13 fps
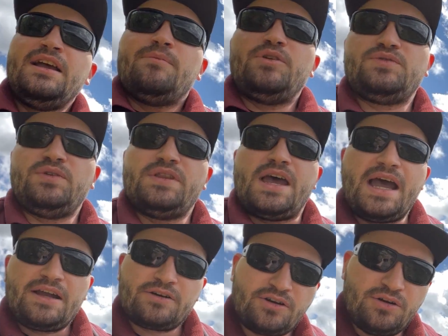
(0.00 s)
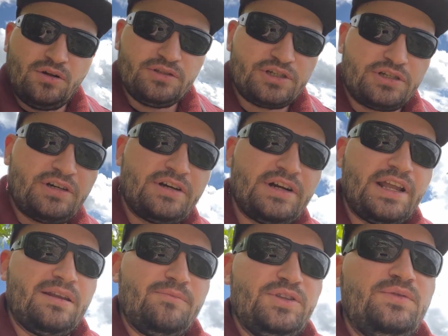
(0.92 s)
Between the agriculture
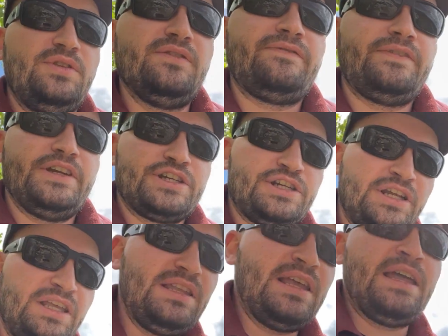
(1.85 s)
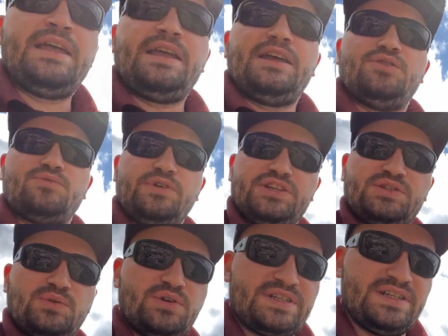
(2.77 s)
and between the fishing and the
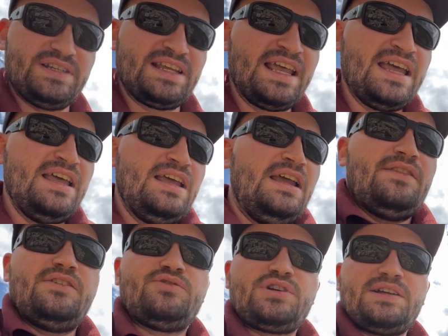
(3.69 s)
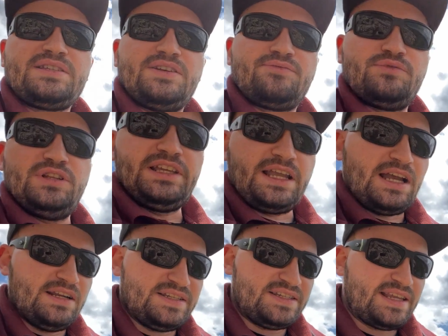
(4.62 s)
resources, the droughts have really
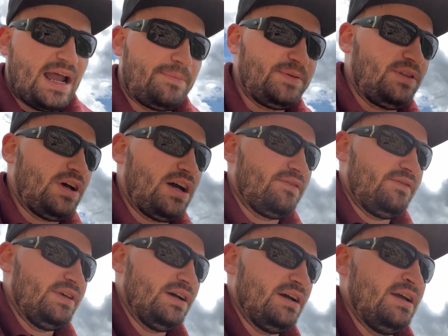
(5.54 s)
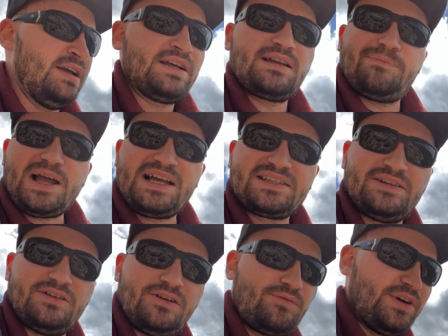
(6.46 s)
kind of sapped a lot of the
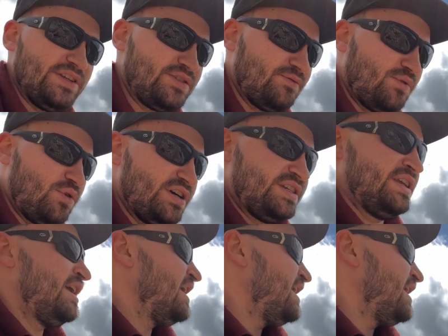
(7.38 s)
capacity in our reservoirs.